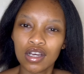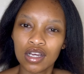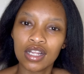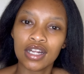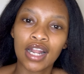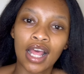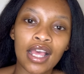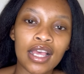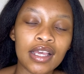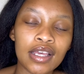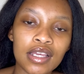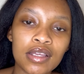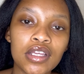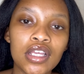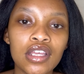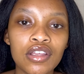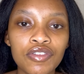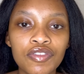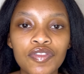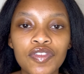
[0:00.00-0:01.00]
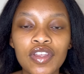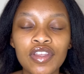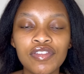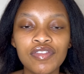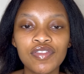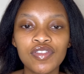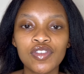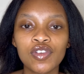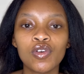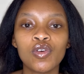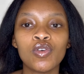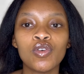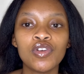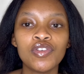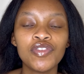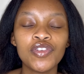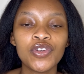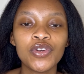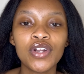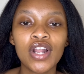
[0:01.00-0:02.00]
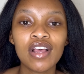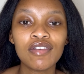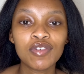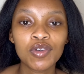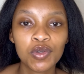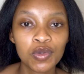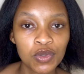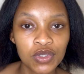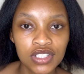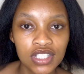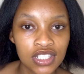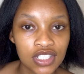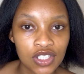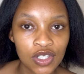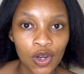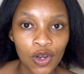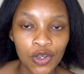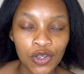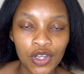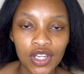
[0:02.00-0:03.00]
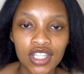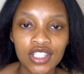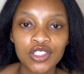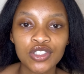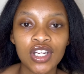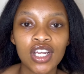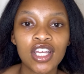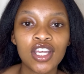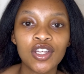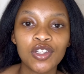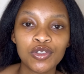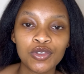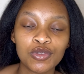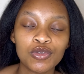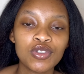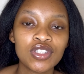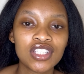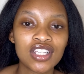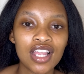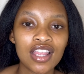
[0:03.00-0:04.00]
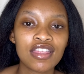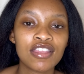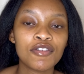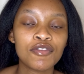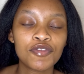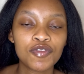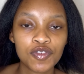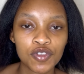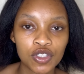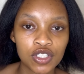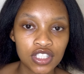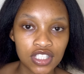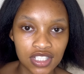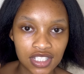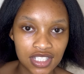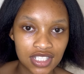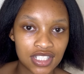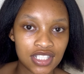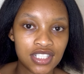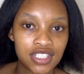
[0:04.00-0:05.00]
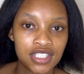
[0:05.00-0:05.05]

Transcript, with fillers: like if if you if you don't have a cool setting on your hair dryer use the first